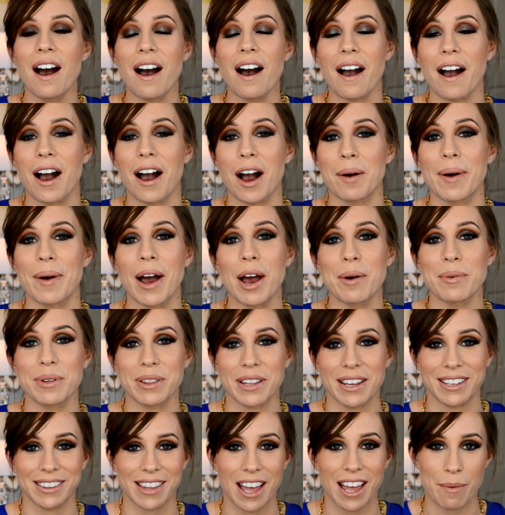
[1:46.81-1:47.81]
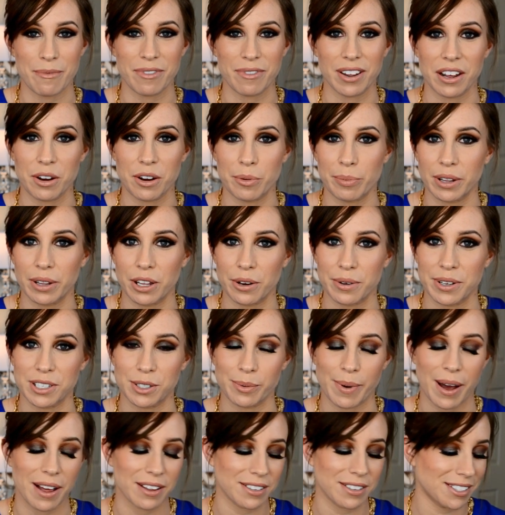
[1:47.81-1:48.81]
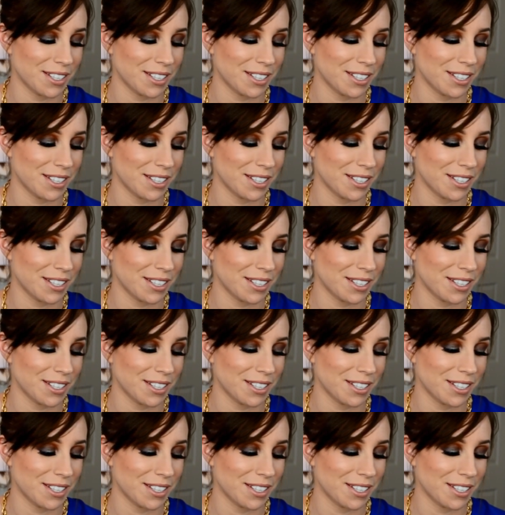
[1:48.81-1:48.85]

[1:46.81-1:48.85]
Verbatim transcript: um, I will link that video below as well.